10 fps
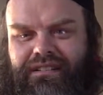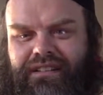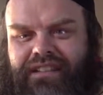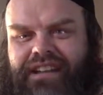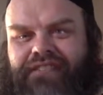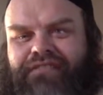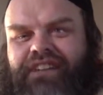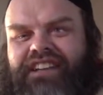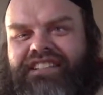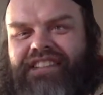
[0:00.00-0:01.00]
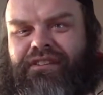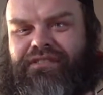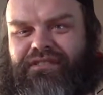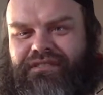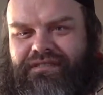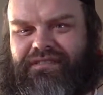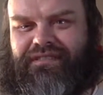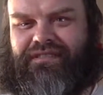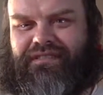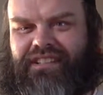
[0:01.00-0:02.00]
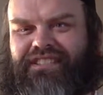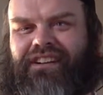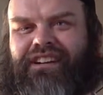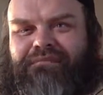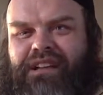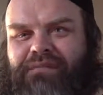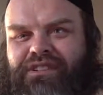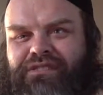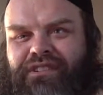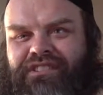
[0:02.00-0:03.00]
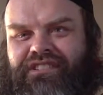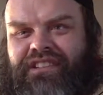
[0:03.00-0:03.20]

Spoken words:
like down a flight of stairs, it's not going to make much noise.